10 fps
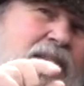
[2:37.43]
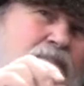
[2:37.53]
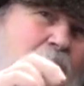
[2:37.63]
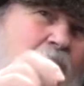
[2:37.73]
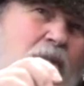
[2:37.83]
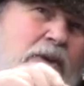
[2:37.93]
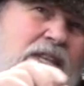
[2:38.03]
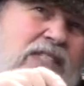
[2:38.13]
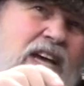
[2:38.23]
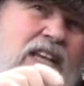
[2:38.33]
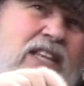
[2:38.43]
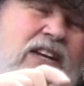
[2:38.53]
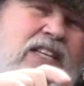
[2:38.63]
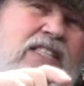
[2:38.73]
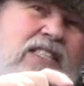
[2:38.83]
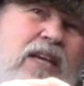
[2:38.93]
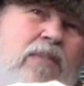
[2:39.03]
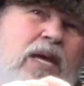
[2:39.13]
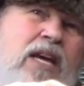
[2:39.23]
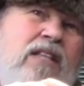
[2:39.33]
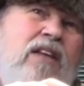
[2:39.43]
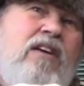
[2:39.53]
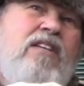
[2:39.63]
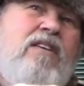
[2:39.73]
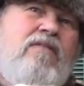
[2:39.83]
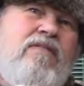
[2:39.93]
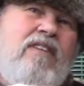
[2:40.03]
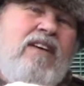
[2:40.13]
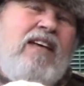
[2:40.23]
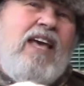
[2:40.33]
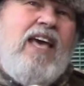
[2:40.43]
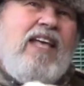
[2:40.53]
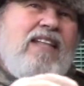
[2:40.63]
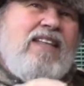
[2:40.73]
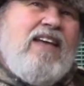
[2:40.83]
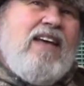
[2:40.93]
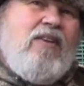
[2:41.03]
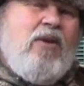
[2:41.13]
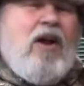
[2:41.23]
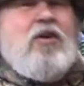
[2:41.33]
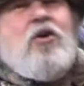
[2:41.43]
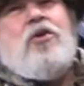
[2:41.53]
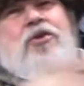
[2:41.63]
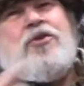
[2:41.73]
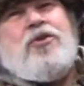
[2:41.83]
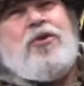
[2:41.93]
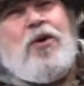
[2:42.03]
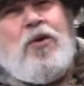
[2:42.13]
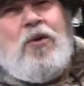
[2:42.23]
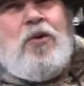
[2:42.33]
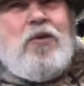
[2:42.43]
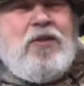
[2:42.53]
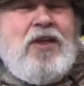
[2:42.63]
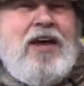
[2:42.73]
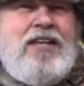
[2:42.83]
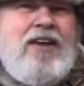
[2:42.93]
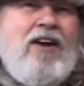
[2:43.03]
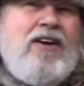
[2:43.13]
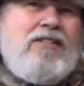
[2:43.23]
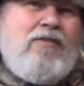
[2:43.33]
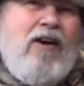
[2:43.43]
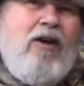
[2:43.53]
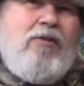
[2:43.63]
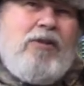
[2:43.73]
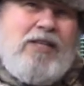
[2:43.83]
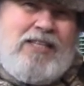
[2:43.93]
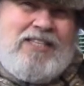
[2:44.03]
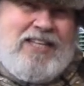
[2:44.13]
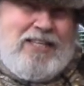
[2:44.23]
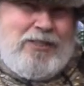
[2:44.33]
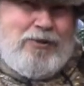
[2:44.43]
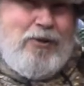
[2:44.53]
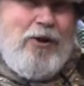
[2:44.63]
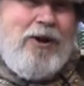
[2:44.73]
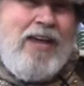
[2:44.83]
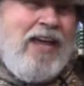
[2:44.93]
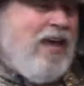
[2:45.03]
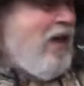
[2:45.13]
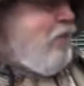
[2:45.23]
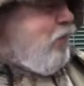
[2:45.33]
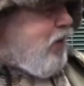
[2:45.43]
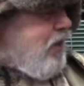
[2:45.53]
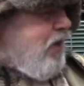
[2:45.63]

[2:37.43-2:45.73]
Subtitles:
powder inside there is semiconductive, and without going through the whole 9 yards of how these work, but